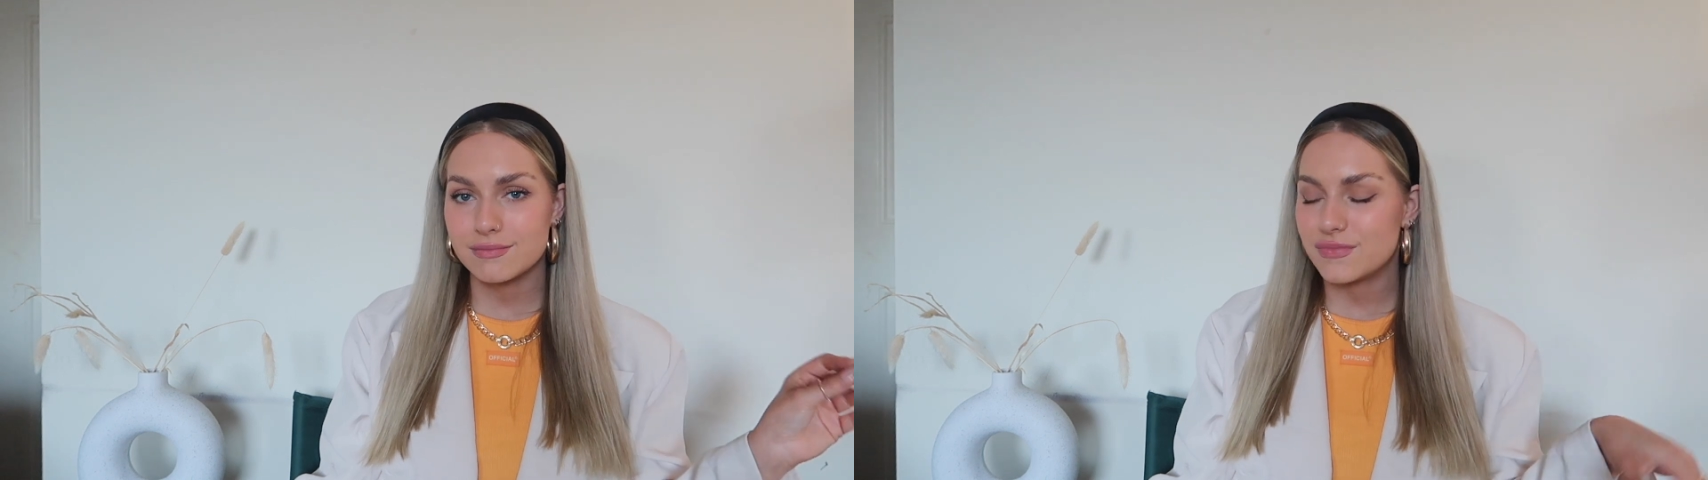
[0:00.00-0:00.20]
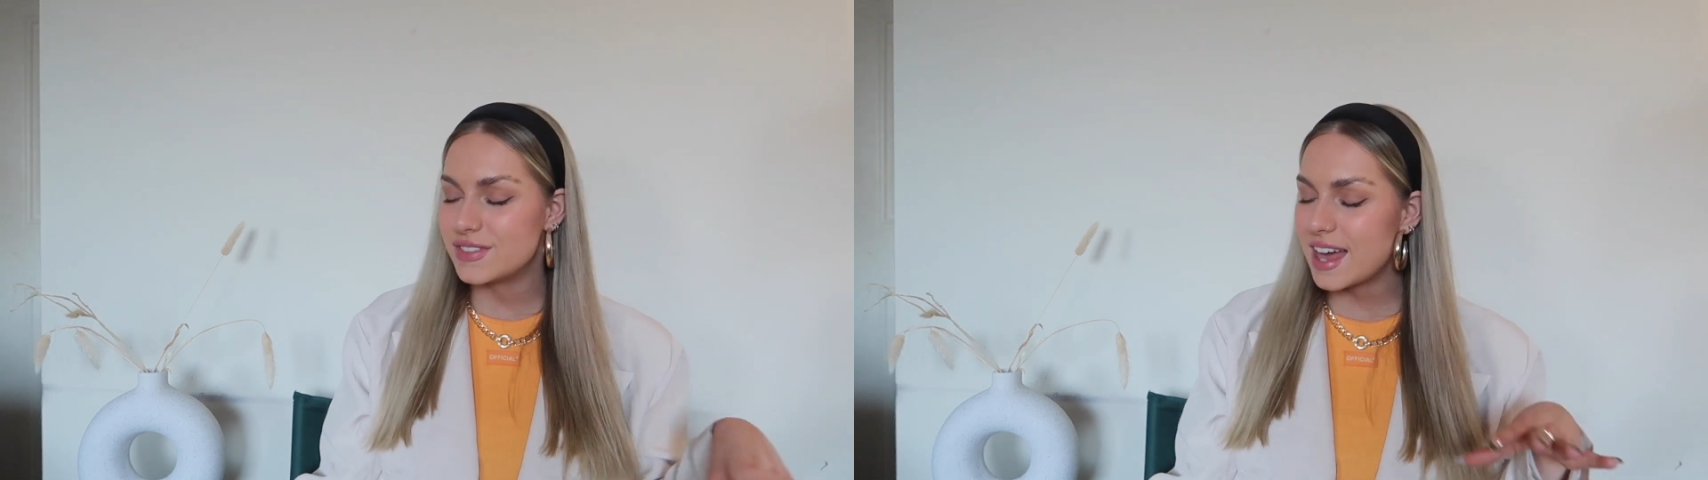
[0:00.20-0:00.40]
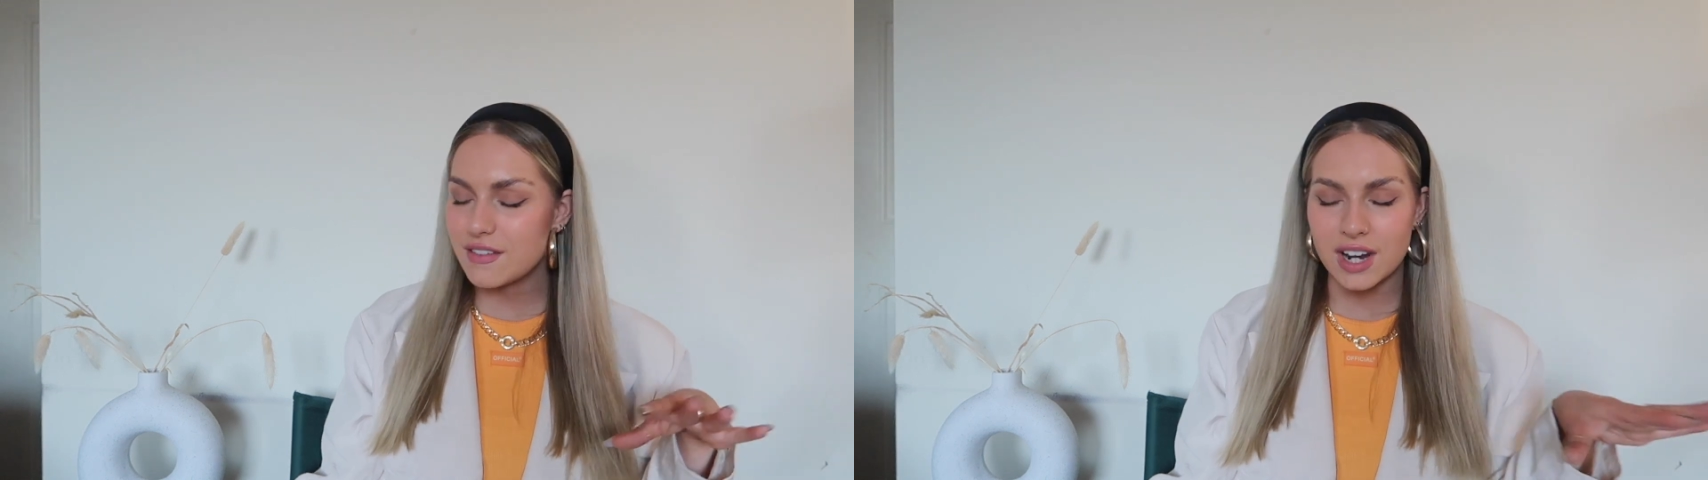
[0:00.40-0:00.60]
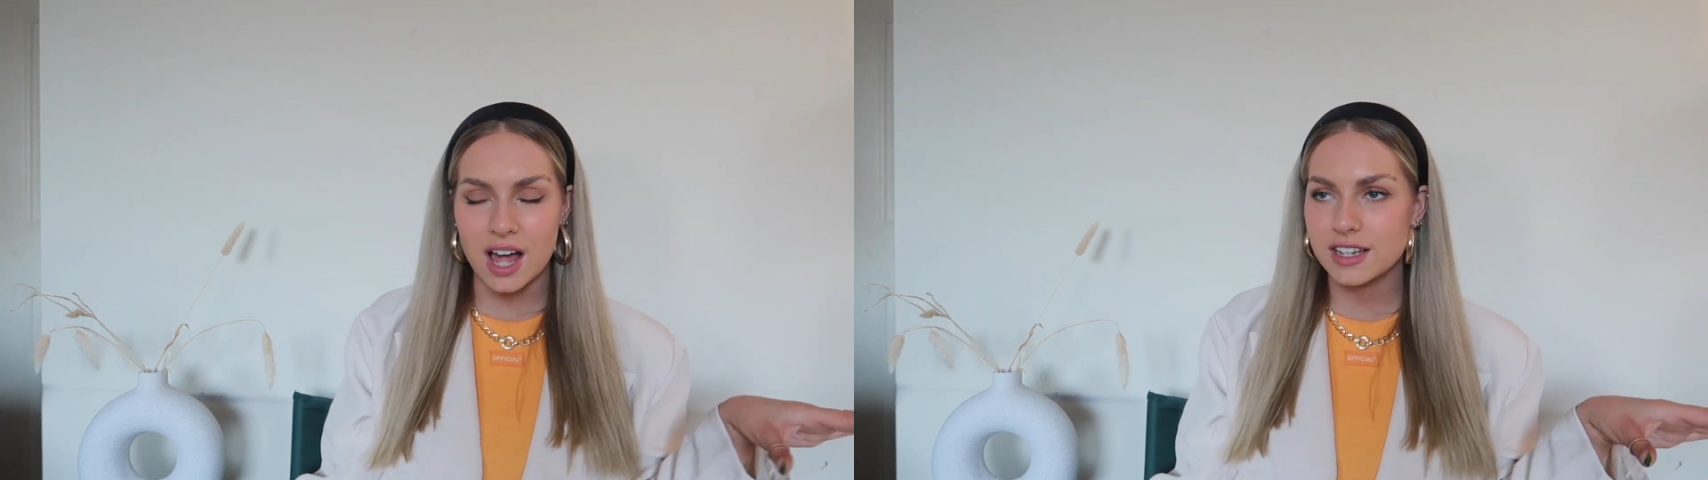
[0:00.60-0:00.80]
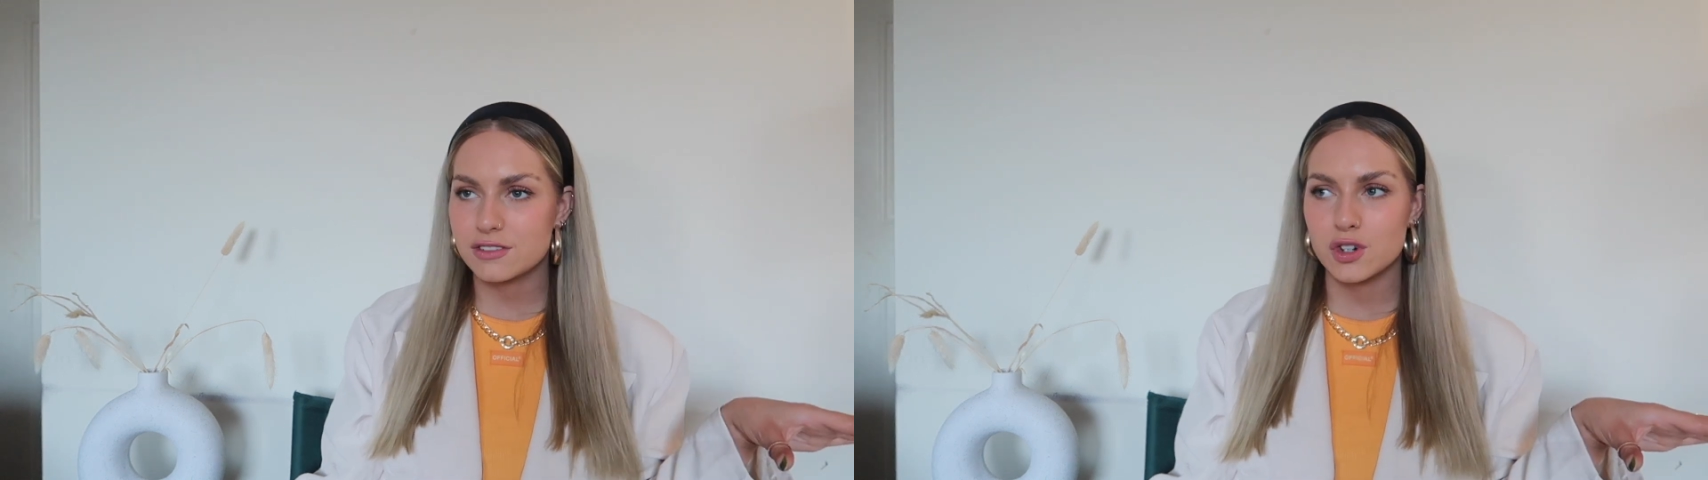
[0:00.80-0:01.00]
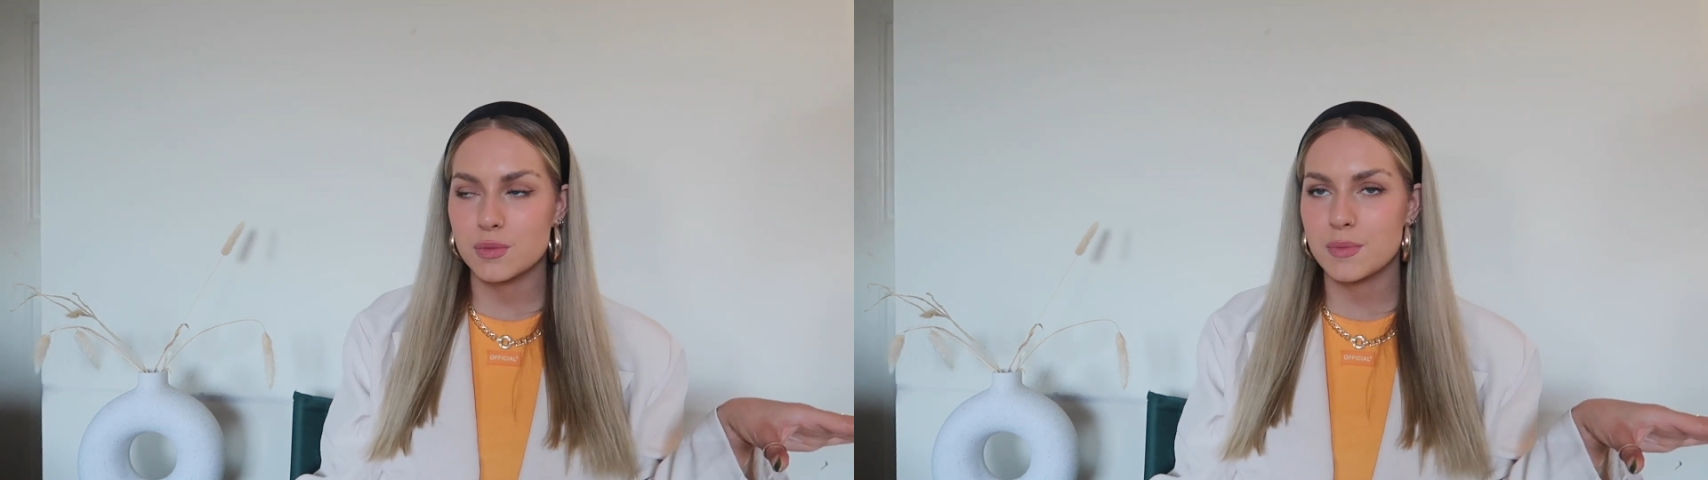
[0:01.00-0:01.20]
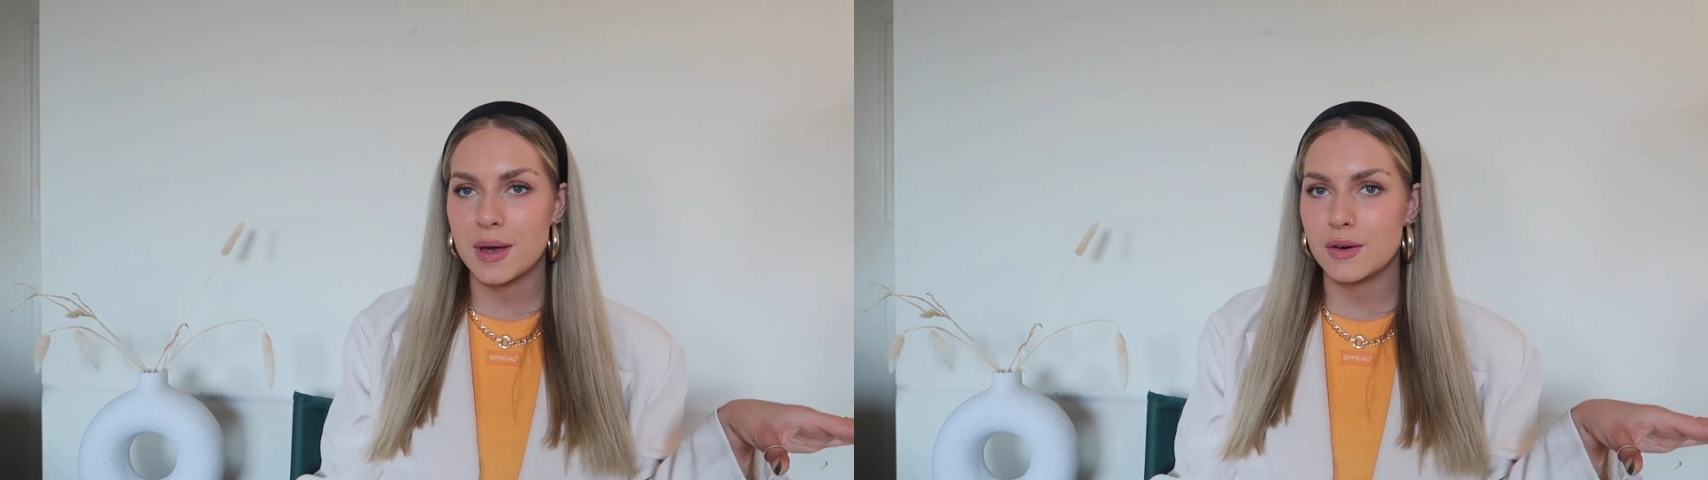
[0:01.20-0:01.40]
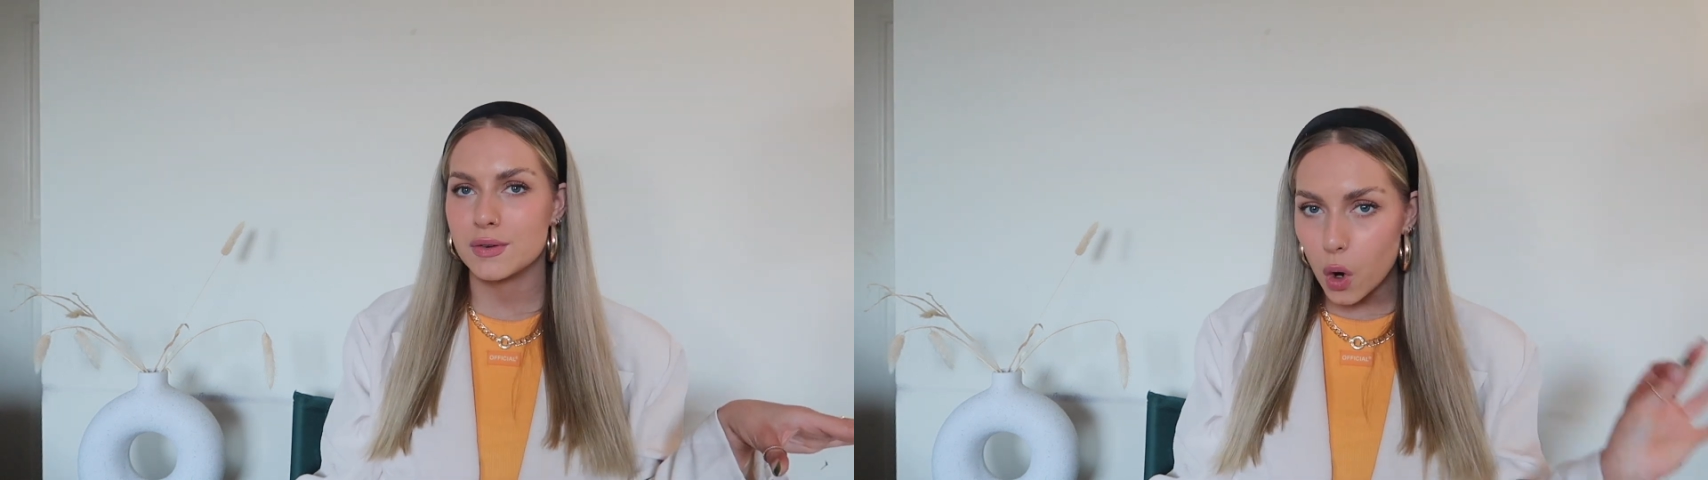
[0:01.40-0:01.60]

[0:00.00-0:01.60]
Never liked normal milk.